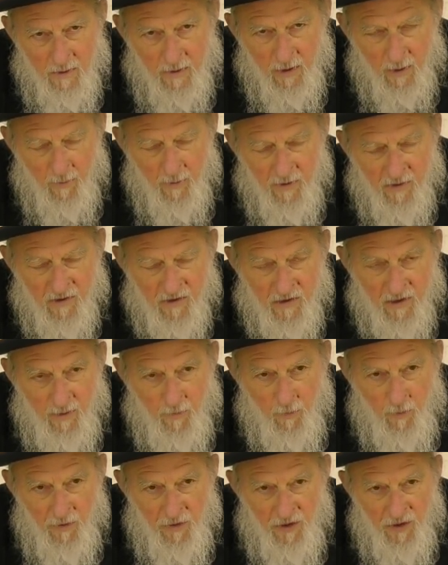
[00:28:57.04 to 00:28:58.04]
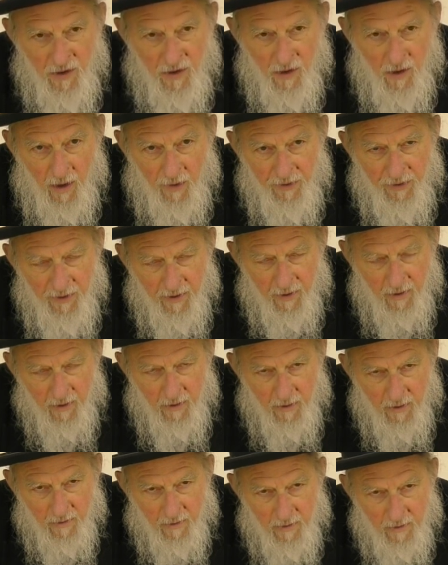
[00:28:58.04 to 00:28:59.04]
They went to sleep with nothing
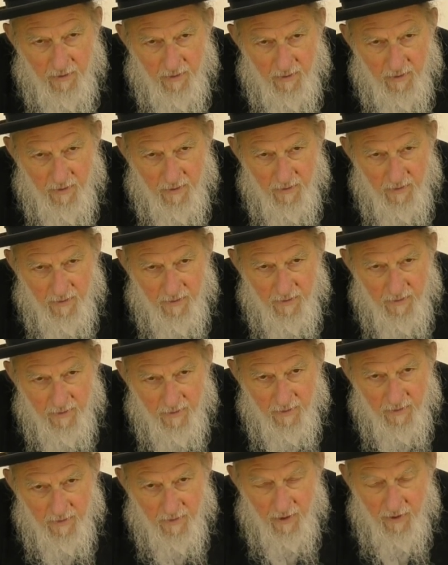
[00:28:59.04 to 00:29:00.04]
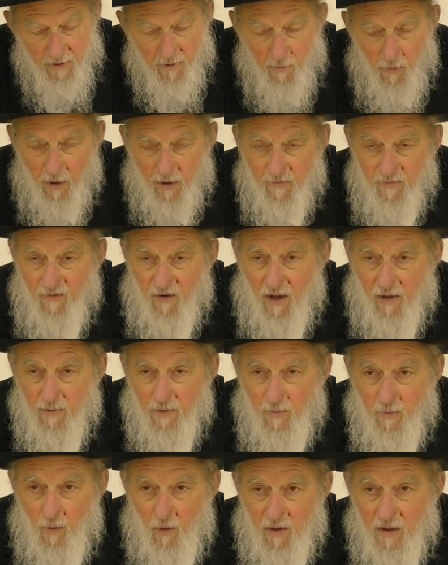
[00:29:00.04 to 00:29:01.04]
the
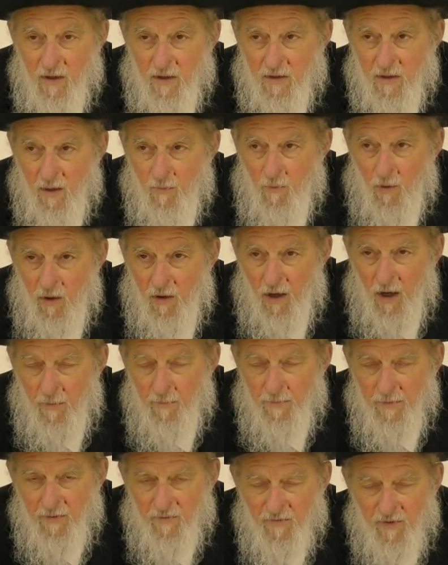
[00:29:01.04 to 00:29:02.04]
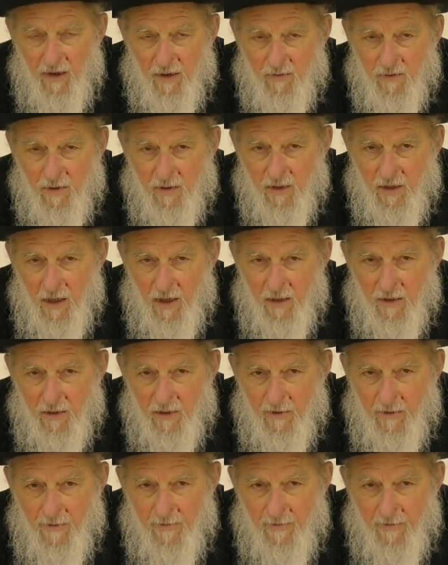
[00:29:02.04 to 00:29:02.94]
following morning, they woke up and found it again.